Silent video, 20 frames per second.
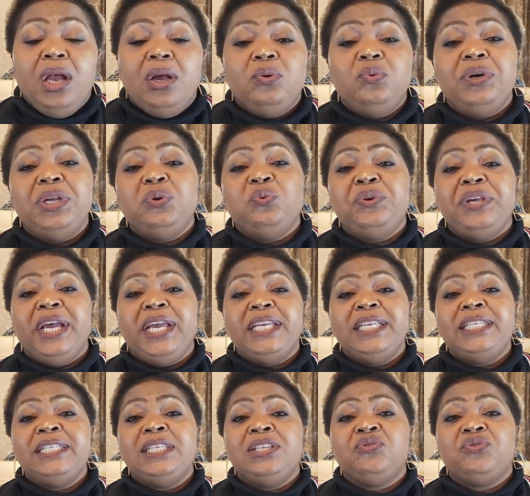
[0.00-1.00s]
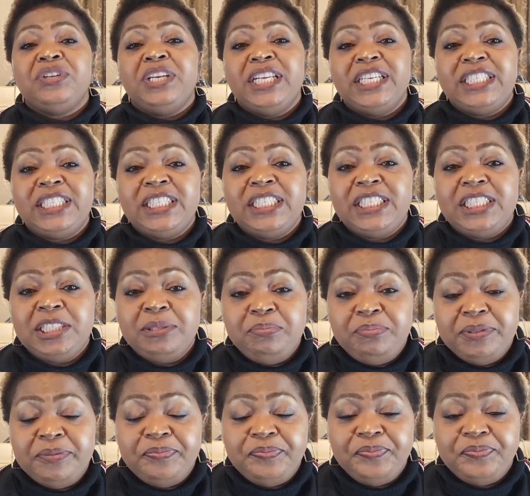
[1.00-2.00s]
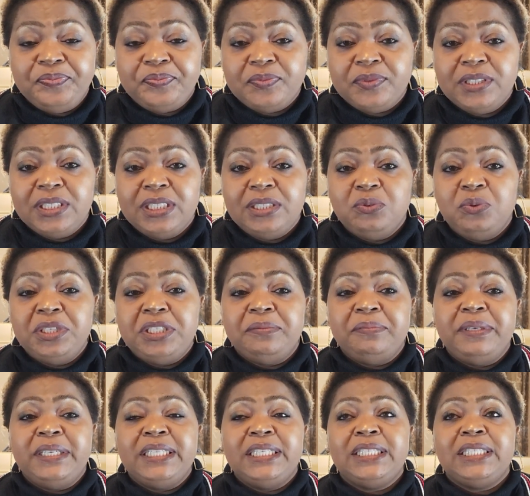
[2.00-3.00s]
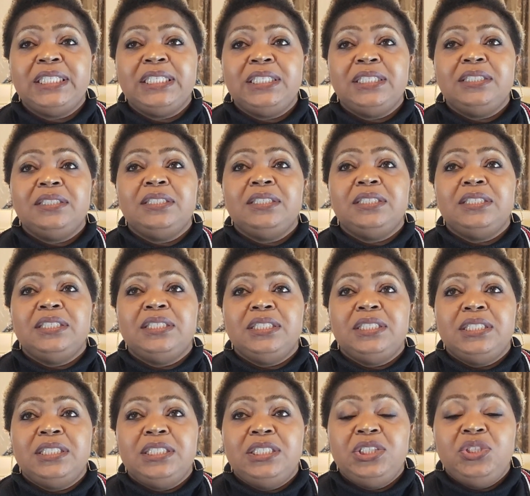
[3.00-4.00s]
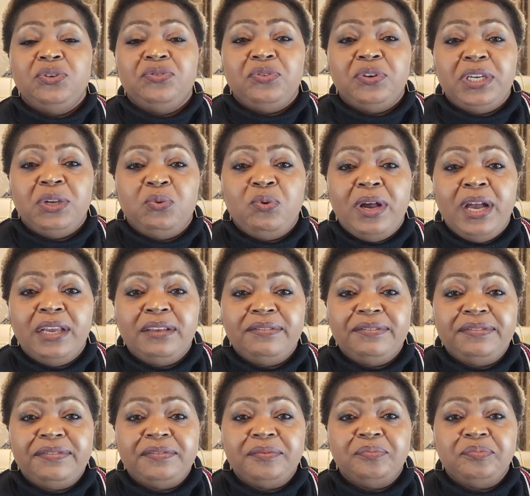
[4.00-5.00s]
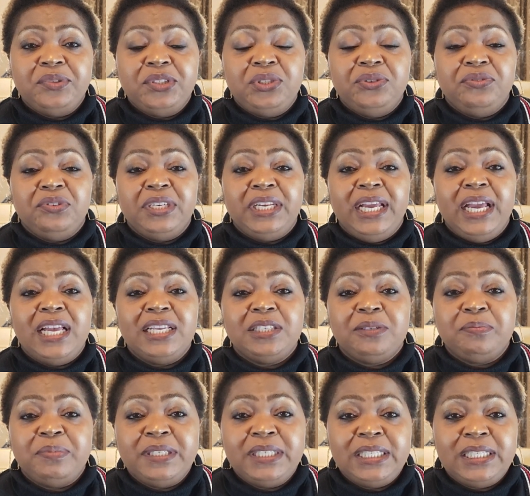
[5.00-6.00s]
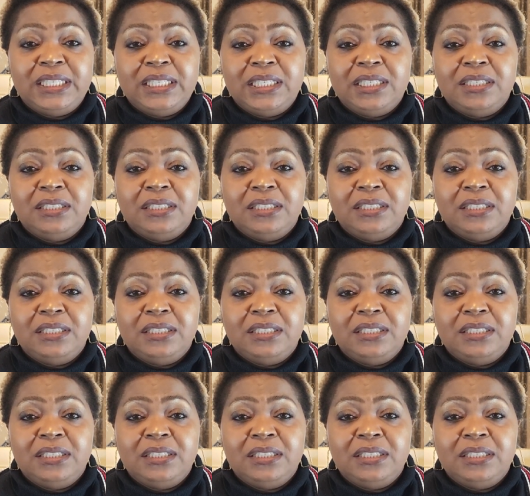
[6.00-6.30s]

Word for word: When we are in a relationship, which means you've got a wife, you've got a husband,